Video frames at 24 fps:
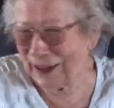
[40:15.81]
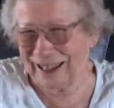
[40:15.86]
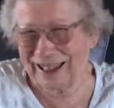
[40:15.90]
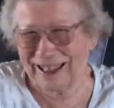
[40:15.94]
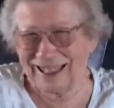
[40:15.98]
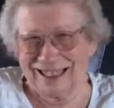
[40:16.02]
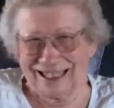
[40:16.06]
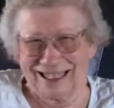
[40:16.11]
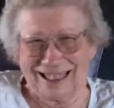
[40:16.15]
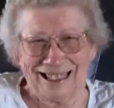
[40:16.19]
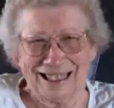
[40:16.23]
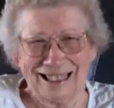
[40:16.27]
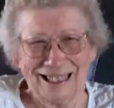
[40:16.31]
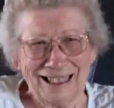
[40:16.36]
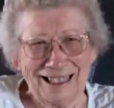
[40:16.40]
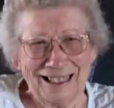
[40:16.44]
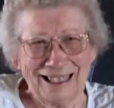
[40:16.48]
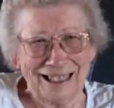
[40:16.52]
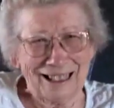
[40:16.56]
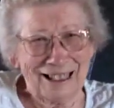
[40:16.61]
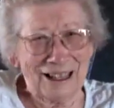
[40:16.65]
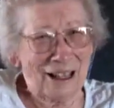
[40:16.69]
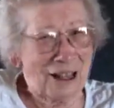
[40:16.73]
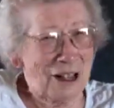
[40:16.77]
Your family
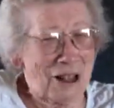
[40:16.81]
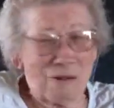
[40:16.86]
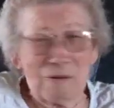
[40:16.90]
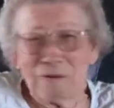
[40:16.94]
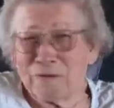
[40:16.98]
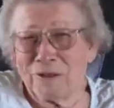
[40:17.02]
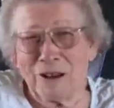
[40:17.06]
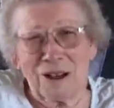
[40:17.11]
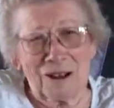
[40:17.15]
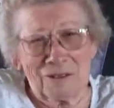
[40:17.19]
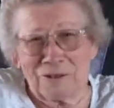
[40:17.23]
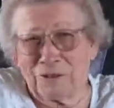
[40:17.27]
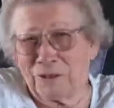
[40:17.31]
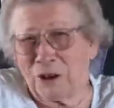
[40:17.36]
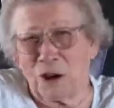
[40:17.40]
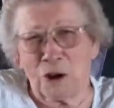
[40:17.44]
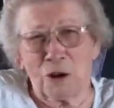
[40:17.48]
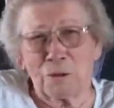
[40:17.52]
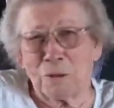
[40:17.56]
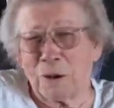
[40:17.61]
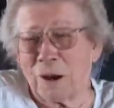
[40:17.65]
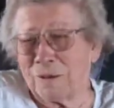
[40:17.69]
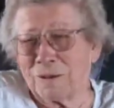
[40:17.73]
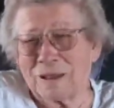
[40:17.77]
hadn't. Mom,
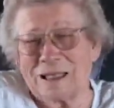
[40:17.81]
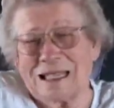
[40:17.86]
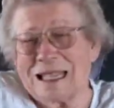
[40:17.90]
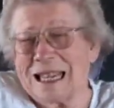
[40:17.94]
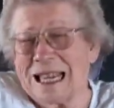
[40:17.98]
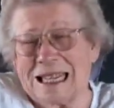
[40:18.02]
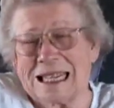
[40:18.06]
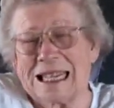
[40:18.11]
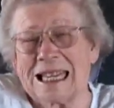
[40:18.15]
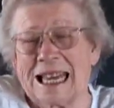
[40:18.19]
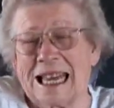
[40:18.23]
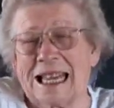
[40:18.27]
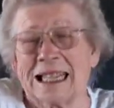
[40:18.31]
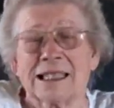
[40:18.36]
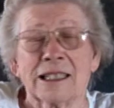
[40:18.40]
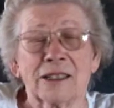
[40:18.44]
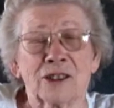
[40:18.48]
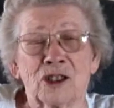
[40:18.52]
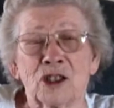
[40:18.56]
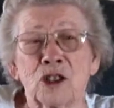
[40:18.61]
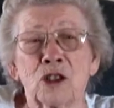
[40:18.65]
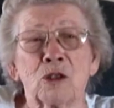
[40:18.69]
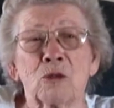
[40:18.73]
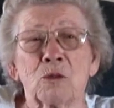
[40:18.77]
no, mom and daddy
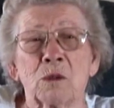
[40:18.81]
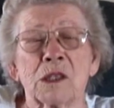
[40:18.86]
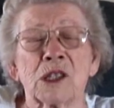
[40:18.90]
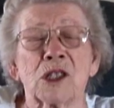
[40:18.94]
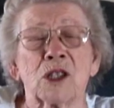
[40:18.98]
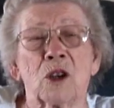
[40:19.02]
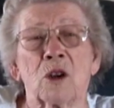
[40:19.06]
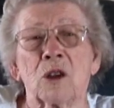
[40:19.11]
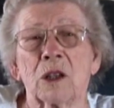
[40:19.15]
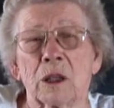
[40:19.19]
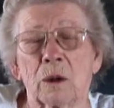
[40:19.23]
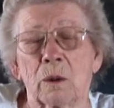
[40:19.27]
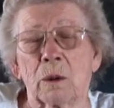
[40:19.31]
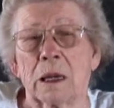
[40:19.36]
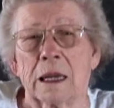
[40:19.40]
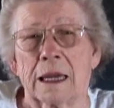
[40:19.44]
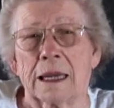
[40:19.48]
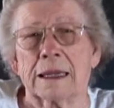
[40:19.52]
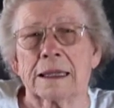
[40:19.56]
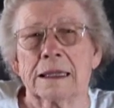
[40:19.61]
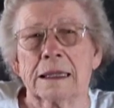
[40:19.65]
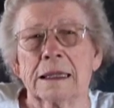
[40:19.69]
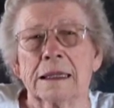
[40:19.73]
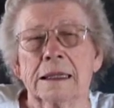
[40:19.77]
hadn't. June was the only
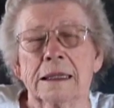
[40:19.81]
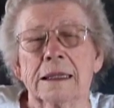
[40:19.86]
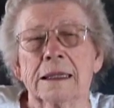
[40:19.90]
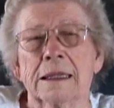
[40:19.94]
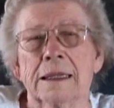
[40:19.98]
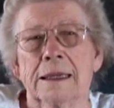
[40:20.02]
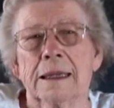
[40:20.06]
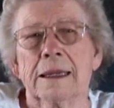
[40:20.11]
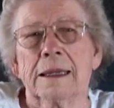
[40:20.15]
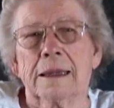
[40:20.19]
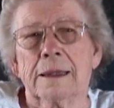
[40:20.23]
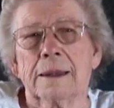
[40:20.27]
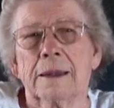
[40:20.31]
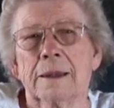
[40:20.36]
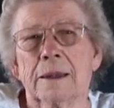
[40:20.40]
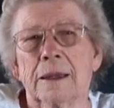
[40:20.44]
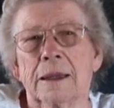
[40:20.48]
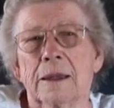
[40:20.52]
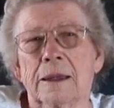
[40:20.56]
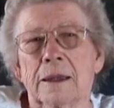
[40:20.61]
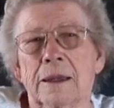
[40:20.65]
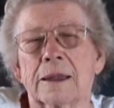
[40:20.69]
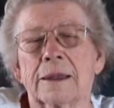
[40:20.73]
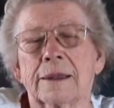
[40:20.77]
one
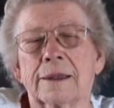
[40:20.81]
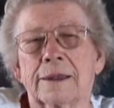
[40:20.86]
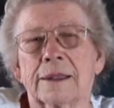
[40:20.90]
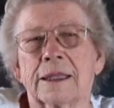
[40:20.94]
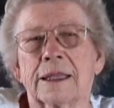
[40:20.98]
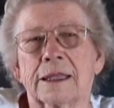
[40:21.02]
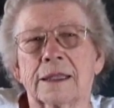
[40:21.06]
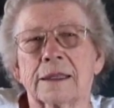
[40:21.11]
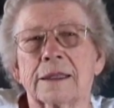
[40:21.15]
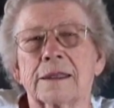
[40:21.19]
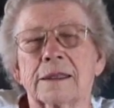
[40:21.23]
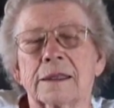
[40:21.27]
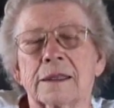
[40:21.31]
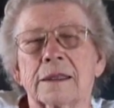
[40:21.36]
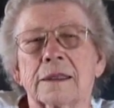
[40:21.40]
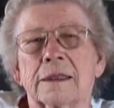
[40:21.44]
that.